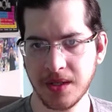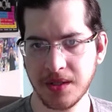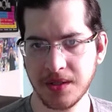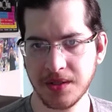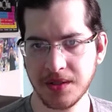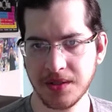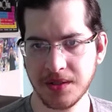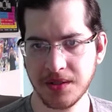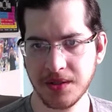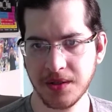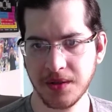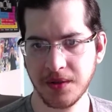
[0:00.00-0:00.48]

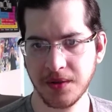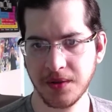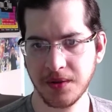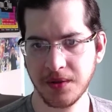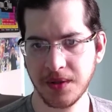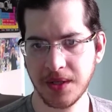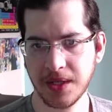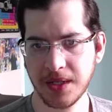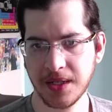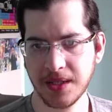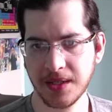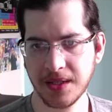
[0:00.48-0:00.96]
So
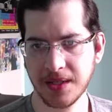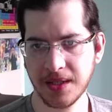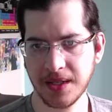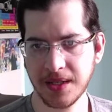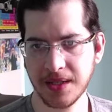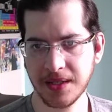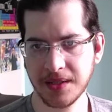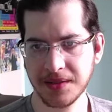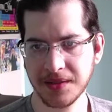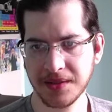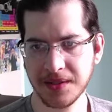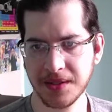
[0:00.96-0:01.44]
anything
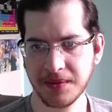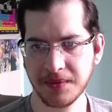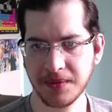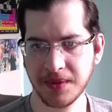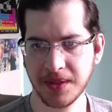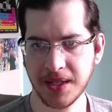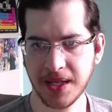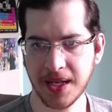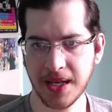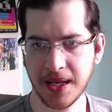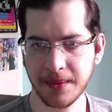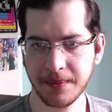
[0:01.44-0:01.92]
else that
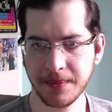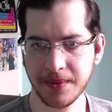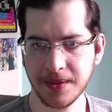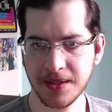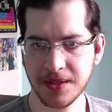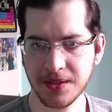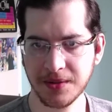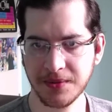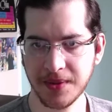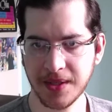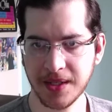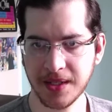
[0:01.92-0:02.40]
really happened
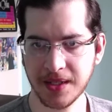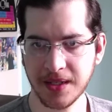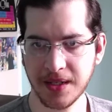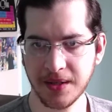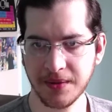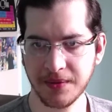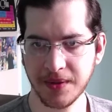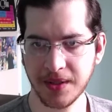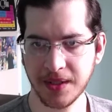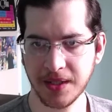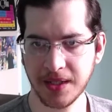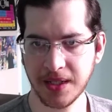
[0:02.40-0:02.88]
this week? Not
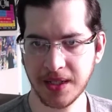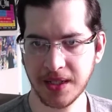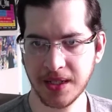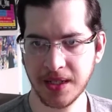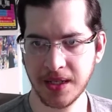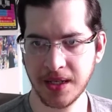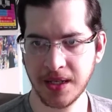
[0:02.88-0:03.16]
really.